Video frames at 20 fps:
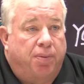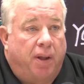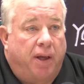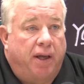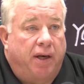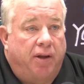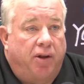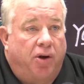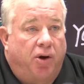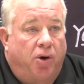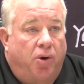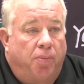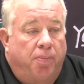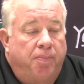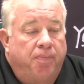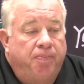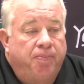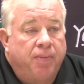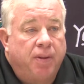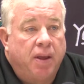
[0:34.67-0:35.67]
played at home
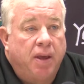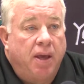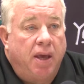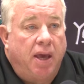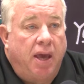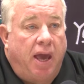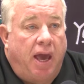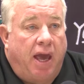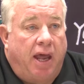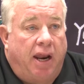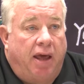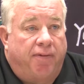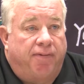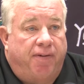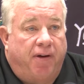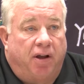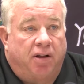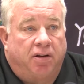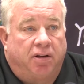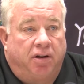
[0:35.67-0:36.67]
and have
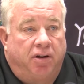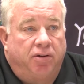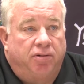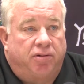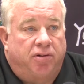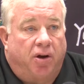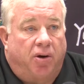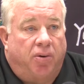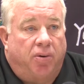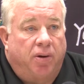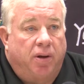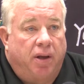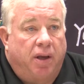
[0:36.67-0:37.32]
failed to do so.